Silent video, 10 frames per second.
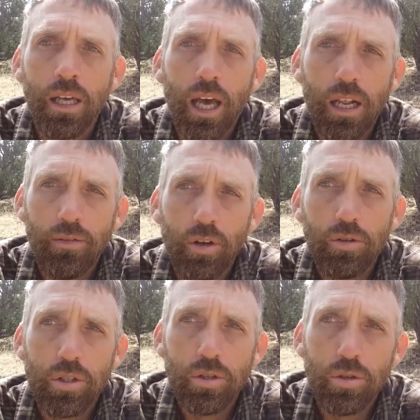Out of
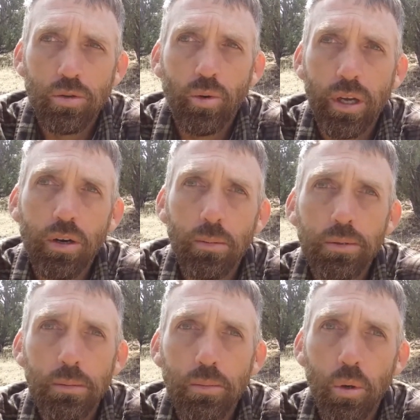those 3
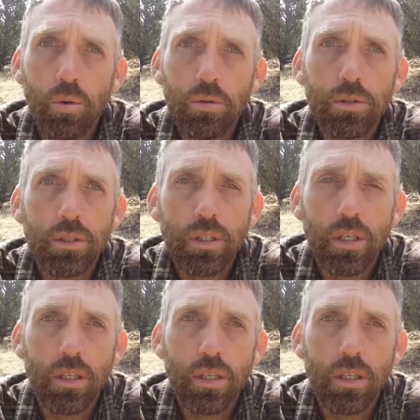groups of bulls,